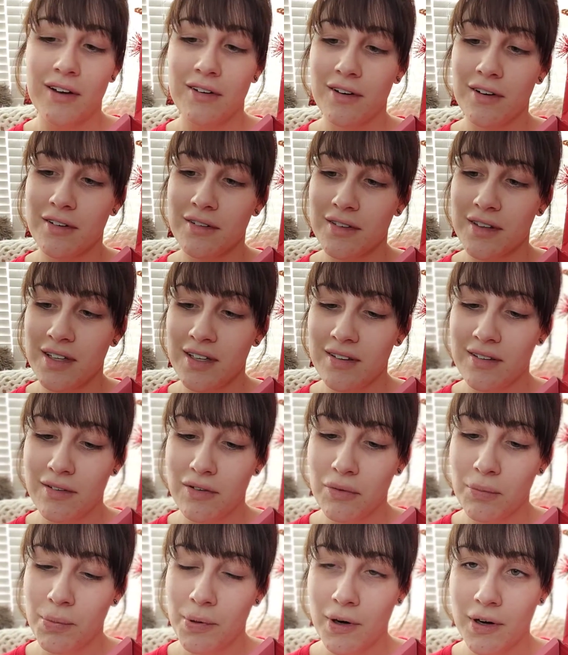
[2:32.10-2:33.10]
all the
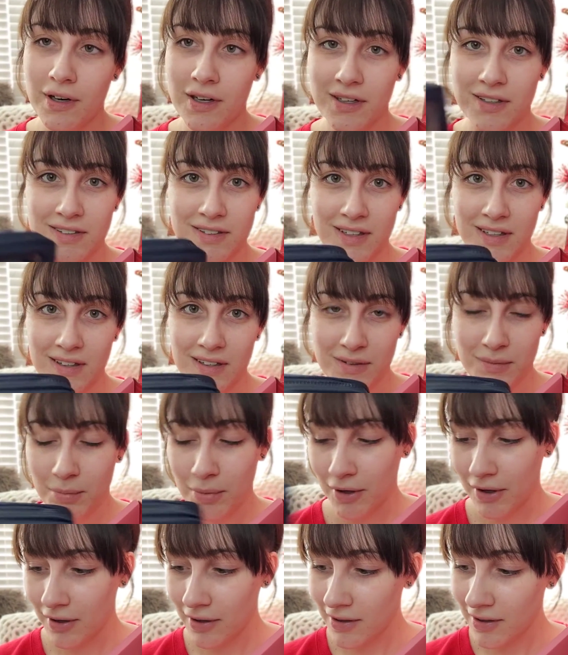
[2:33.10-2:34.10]
little products in this
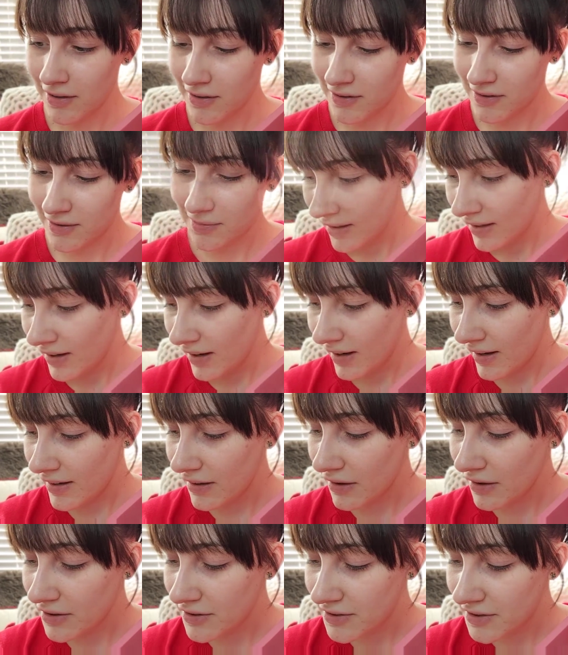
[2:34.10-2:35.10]
box. I
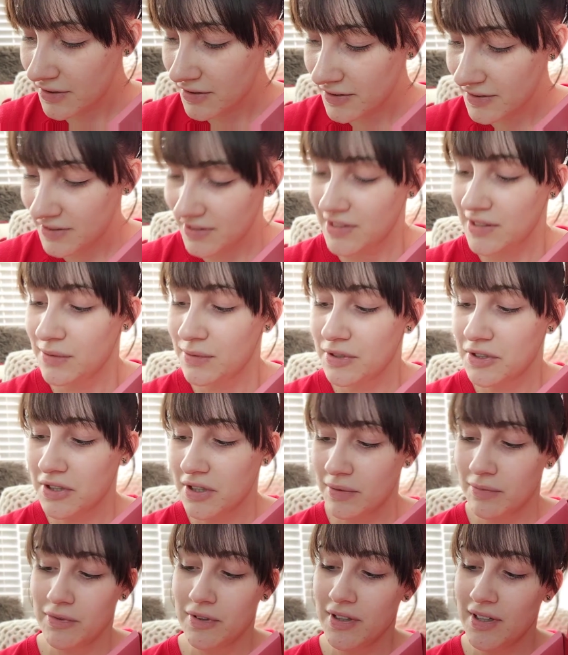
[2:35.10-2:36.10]
also see, which
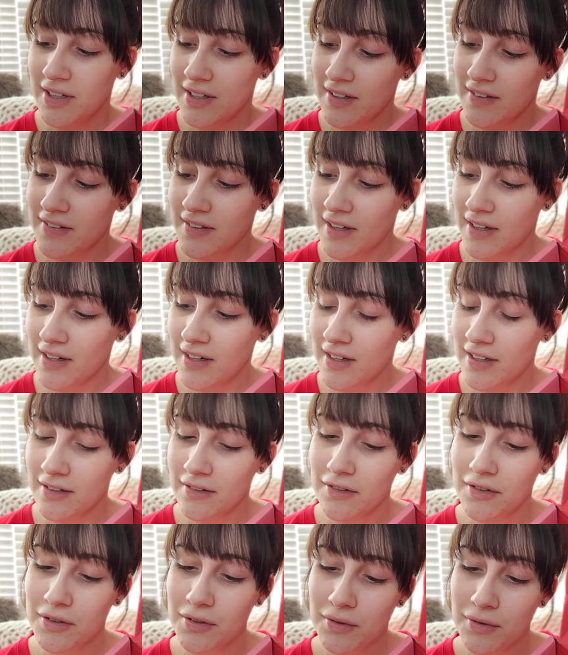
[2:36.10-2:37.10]
I'm really excited
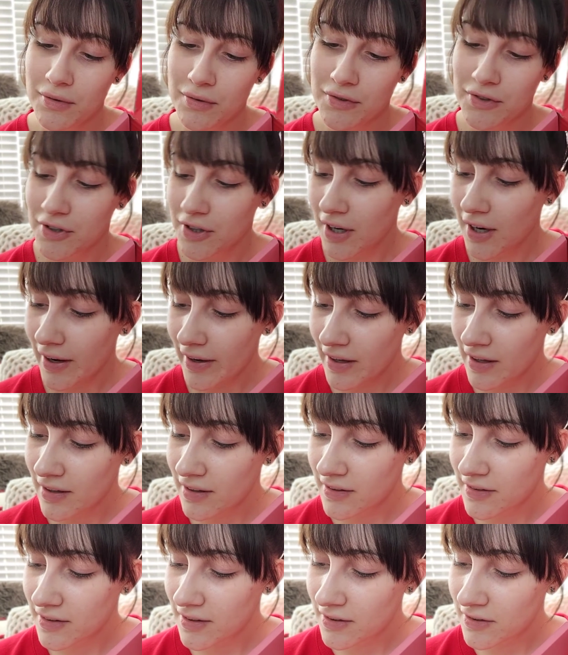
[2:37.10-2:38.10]
to try,
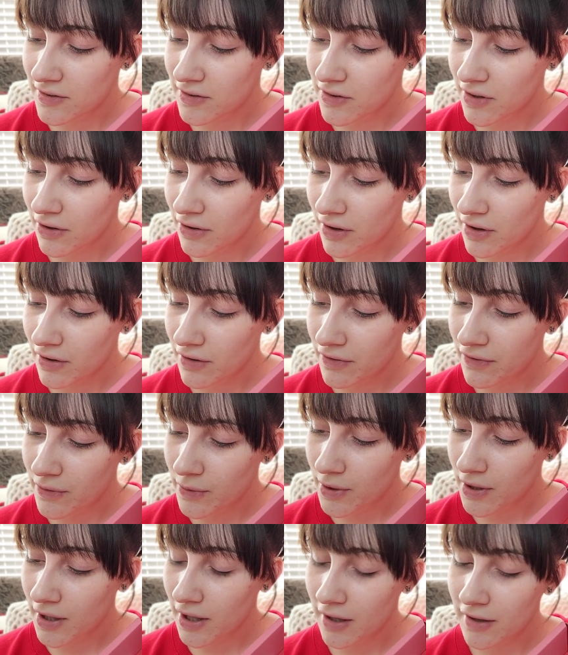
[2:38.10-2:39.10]
is this Dodo
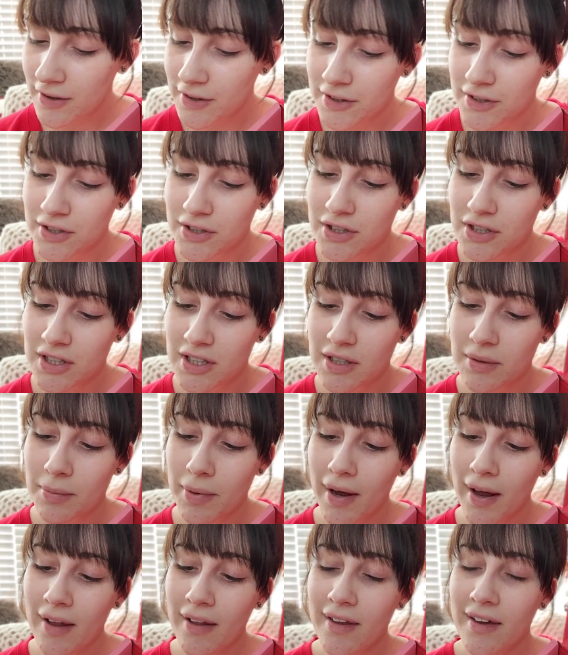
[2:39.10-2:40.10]
4 Colors Cheek
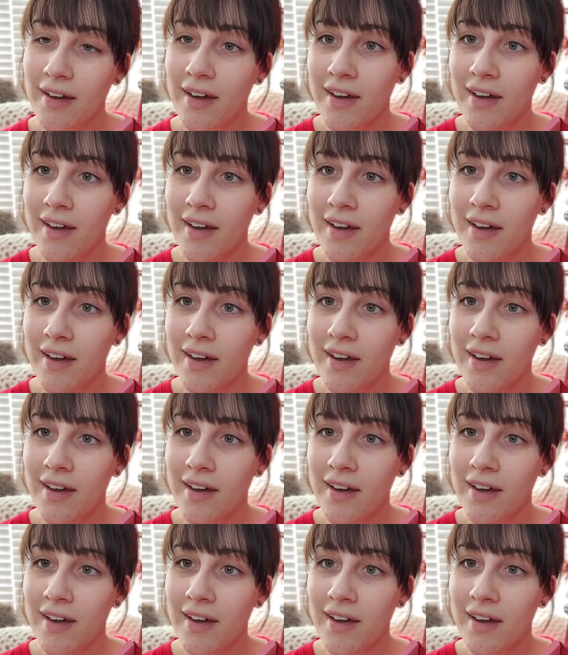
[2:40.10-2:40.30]
Palette.